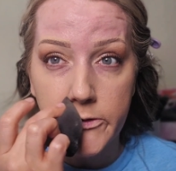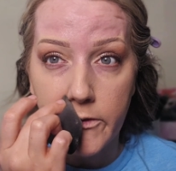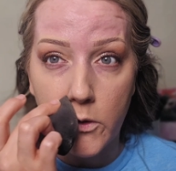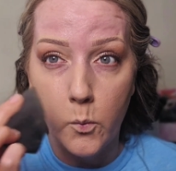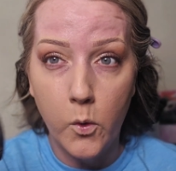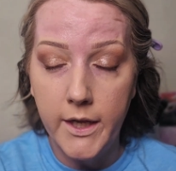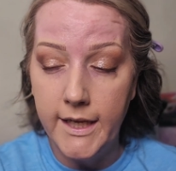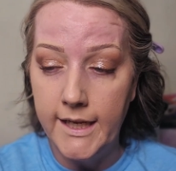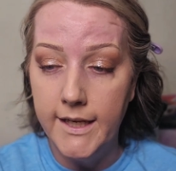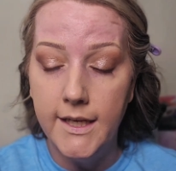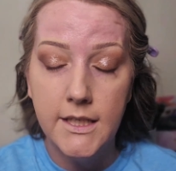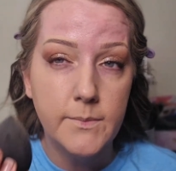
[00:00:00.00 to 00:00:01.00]
for what it
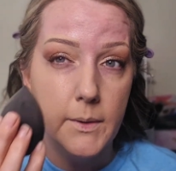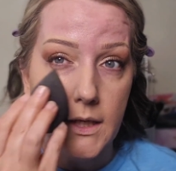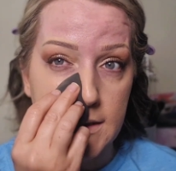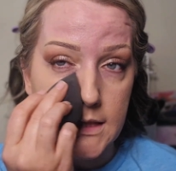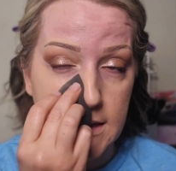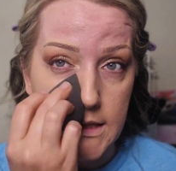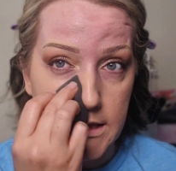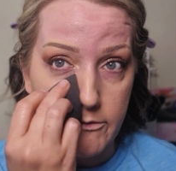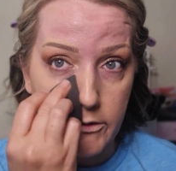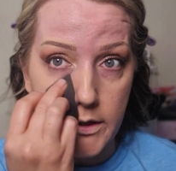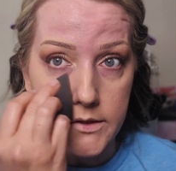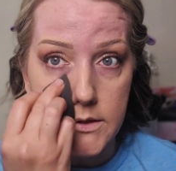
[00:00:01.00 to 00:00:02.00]
is because it's a
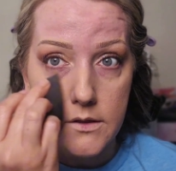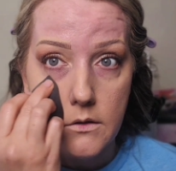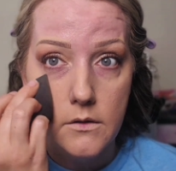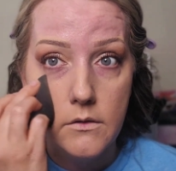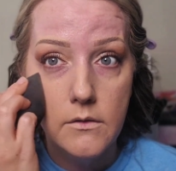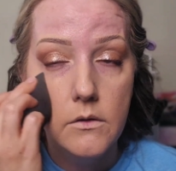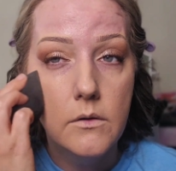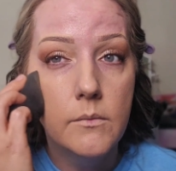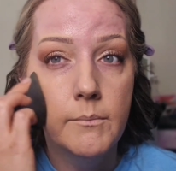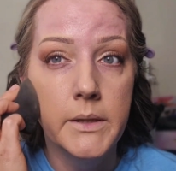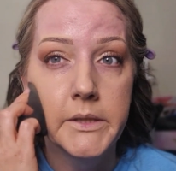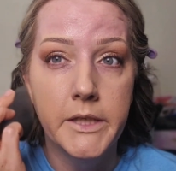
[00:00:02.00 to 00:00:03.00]
different
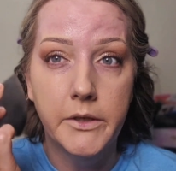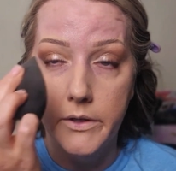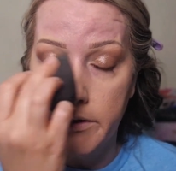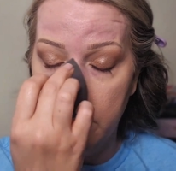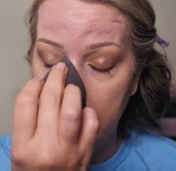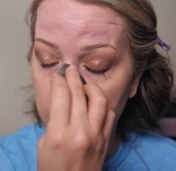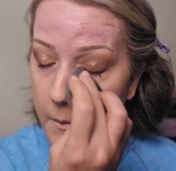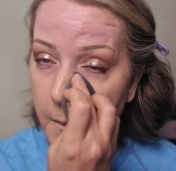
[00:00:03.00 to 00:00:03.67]
material.